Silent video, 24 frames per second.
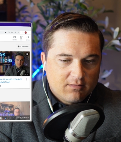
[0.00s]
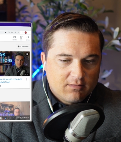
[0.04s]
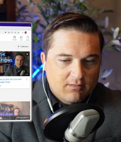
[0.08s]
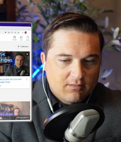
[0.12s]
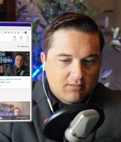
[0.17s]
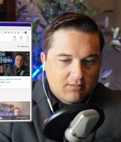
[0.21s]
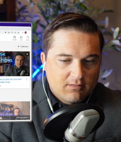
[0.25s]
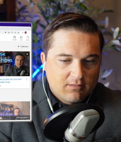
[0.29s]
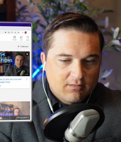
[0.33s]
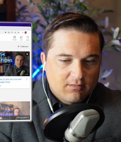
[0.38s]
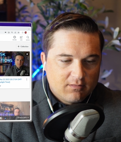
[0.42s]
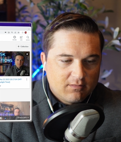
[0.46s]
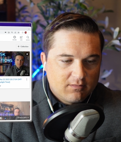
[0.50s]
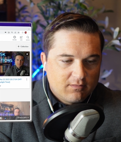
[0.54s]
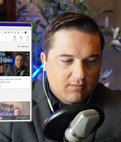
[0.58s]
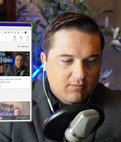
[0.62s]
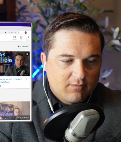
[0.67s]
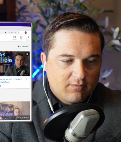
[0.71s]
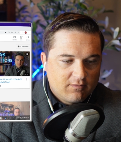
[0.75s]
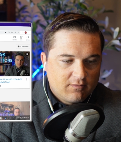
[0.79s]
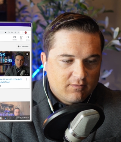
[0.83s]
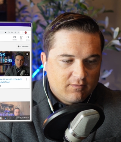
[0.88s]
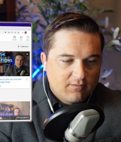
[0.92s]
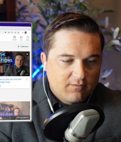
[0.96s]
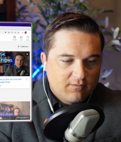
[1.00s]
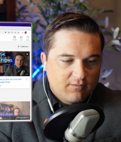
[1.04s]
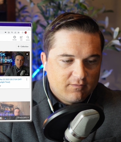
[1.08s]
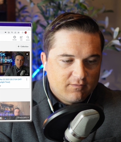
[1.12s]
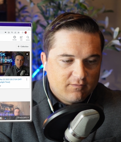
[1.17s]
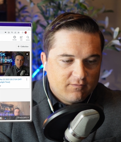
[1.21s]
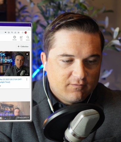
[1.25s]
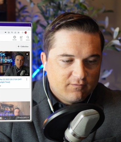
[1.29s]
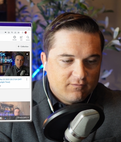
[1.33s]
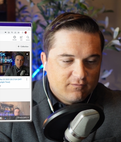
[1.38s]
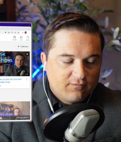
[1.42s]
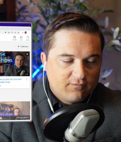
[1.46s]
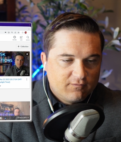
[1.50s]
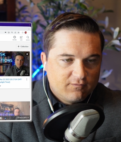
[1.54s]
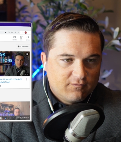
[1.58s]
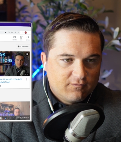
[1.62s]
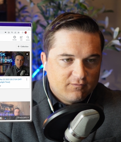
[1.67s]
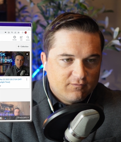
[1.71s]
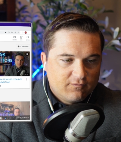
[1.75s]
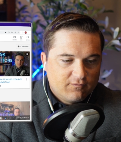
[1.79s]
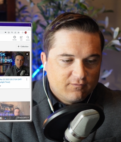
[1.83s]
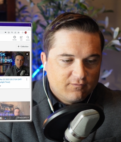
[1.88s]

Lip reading: (silence)